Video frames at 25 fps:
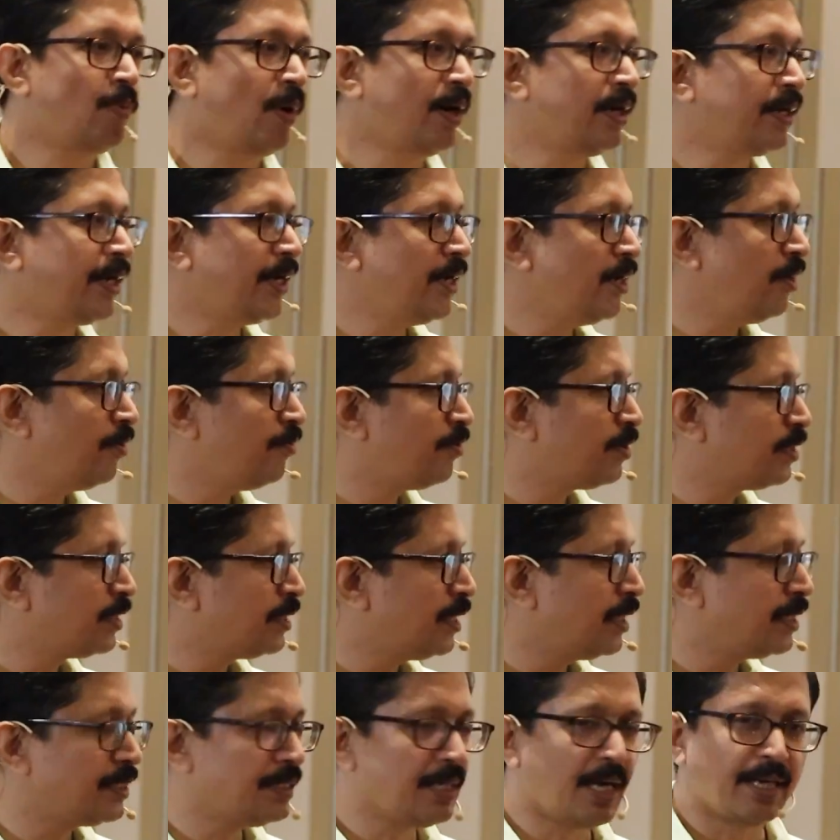what kind of
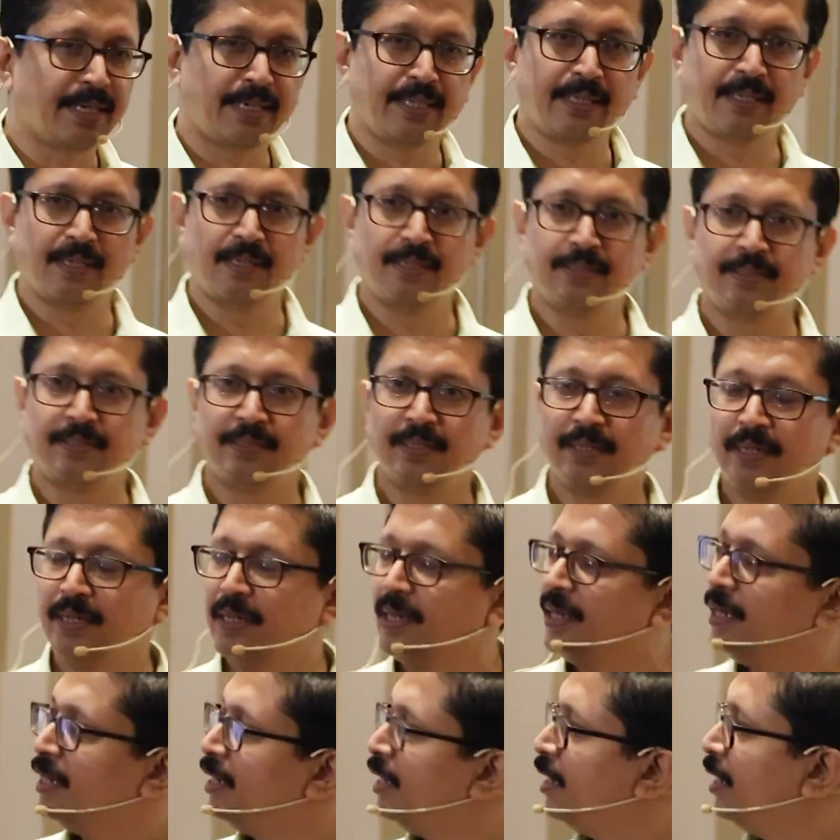research articles.
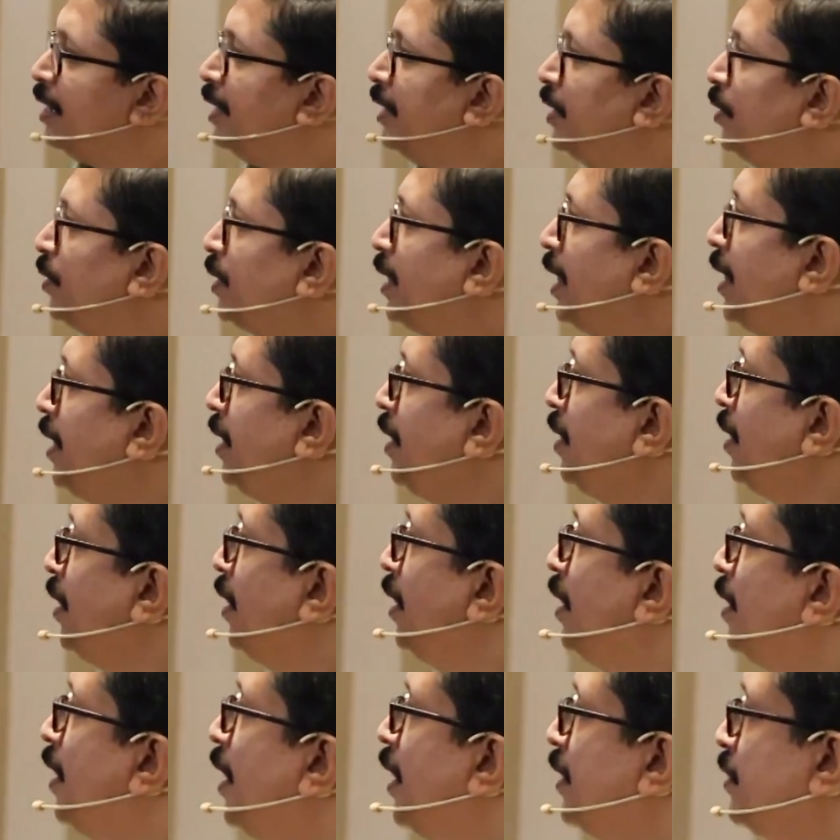You can
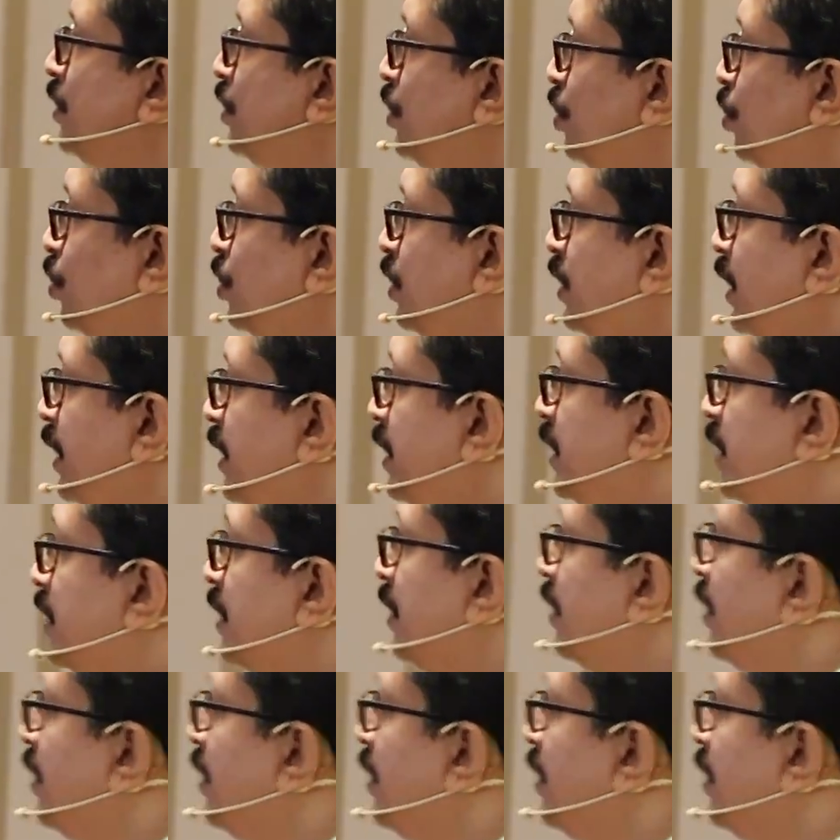choose it